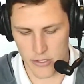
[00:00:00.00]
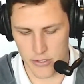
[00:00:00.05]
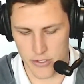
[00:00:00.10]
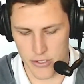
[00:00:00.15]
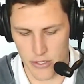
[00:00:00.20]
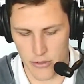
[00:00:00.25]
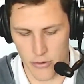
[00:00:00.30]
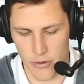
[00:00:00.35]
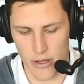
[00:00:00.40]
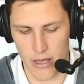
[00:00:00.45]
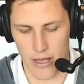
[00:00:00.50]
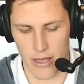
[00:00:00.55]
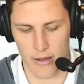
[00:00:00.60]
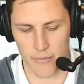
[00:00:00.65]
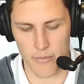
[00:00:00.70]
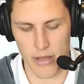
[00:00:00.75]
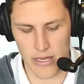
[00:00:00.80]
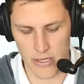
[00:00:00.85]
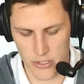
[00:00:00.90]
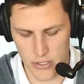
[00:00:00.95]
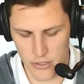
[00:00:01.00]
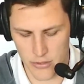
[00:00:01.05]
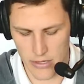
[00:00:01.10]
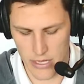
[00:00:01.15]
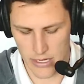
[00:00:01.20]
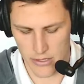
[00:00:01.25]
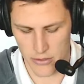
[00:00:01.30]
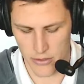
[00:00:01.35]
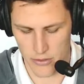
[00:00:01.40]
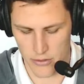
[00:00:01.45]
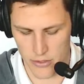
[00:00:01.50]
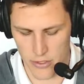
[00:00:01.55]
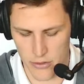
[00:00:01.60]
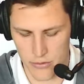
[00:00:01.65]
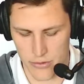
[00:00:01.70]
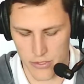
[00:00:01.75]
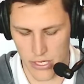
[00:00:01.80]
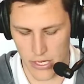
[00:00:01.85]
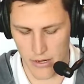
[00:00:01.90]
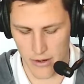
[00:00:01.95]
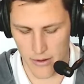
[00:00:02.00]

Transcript: So make sure that you're using